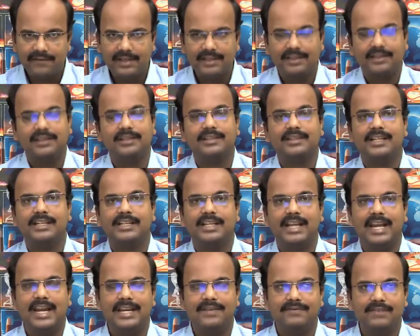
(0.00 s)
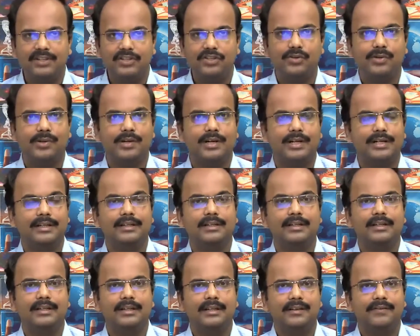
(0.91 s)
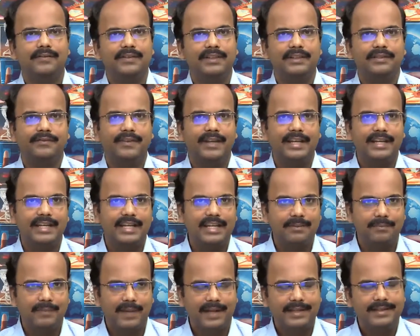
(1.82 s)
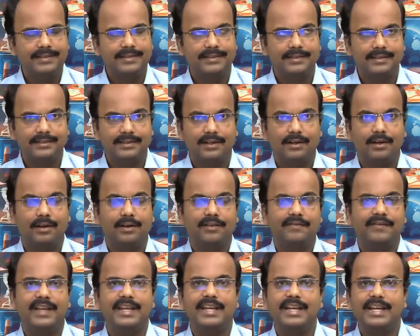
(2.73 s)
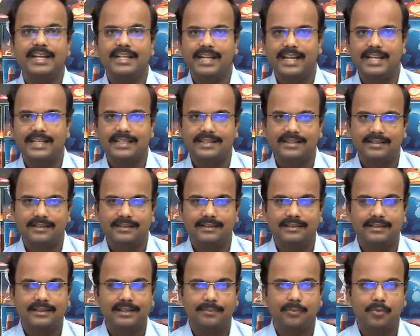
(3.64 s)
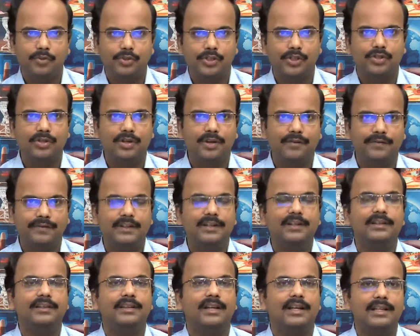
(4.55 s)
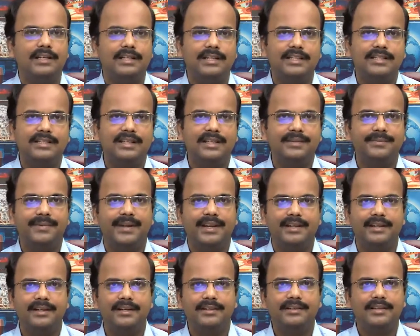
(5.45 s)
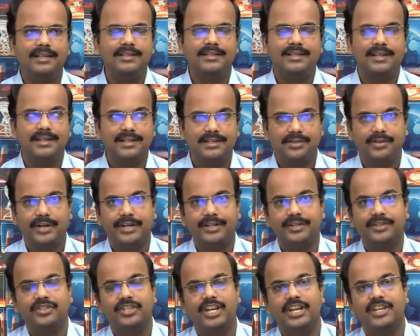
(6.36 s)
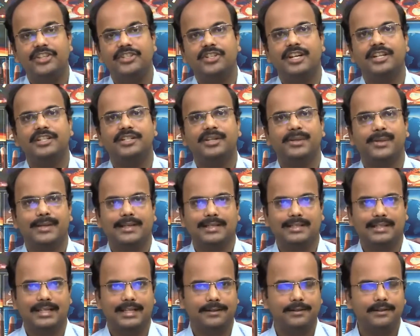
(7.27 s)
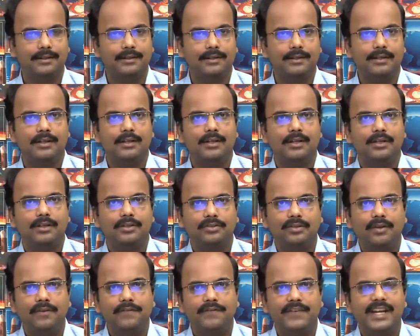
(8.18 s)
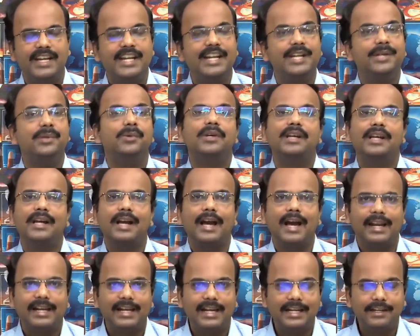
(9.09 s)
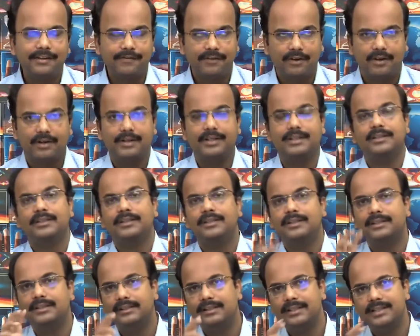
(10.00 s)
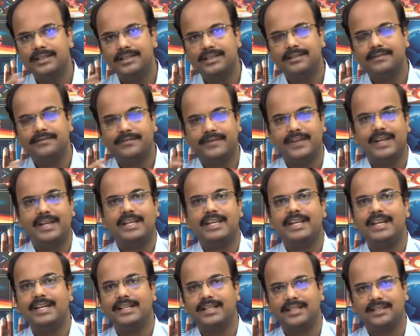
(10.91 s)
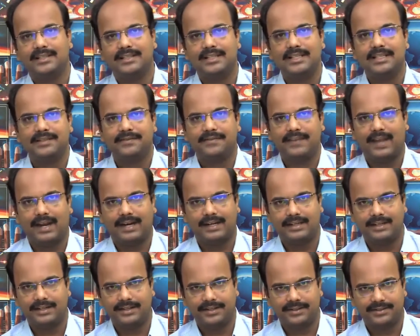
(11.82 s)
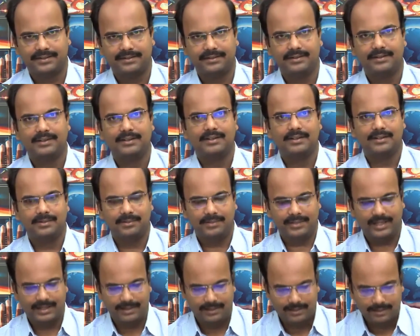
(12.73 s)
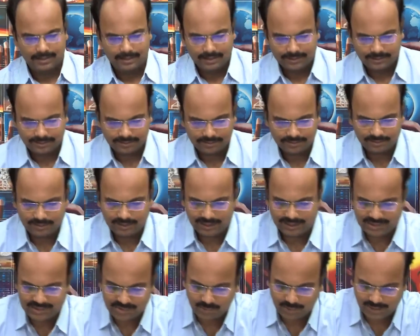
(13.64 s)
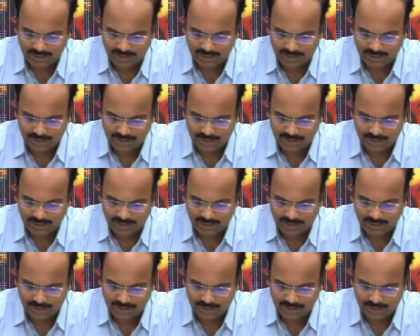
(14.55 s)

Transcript: with the day in which you are. With varying months or varying days, the position of earth and the distance between earth and sun is going to change continuously. So, we need to correct for this varying distance factors. Okay. So, that is